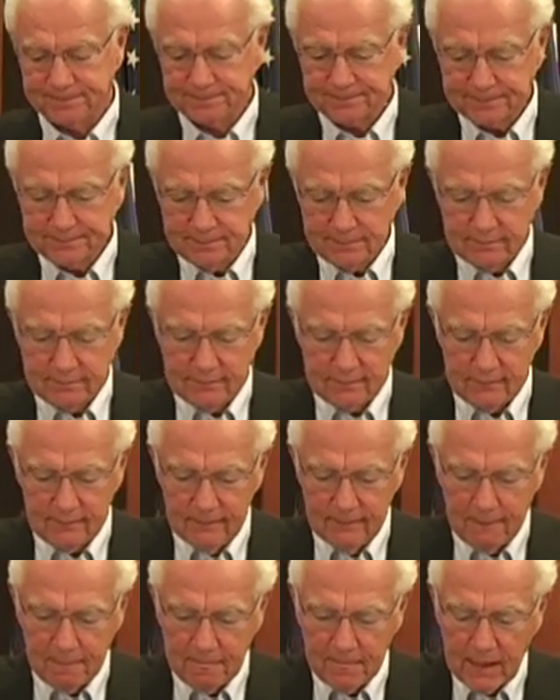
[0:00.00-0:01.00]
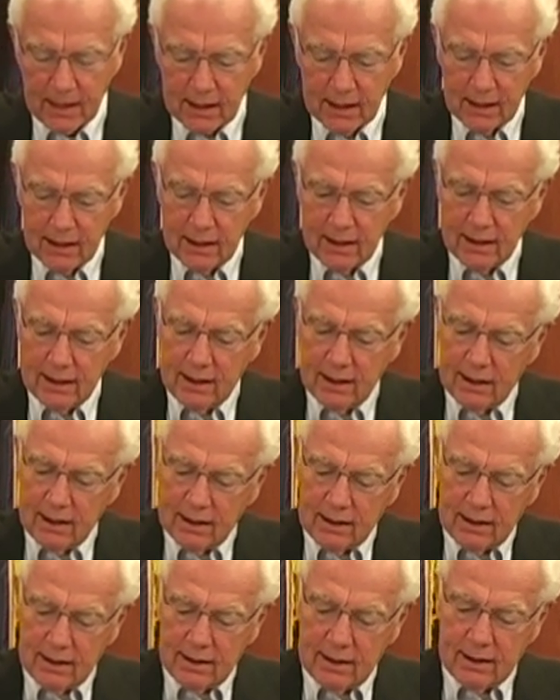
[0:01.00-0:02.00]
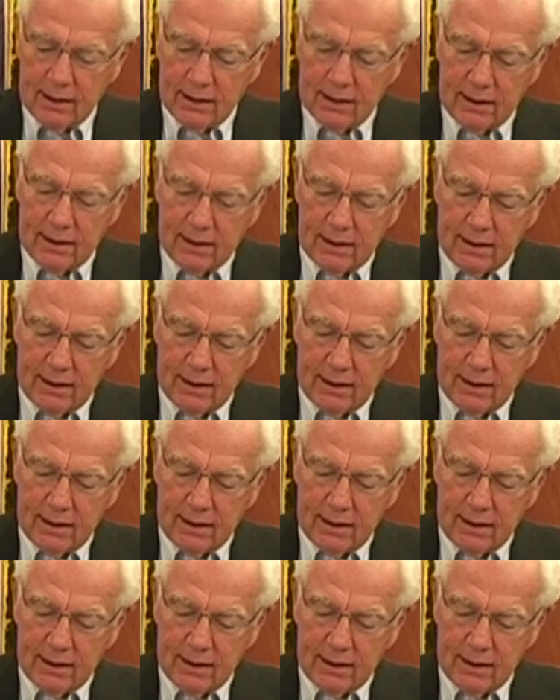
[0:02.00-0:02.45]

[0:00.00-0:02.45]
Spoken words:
[no speech]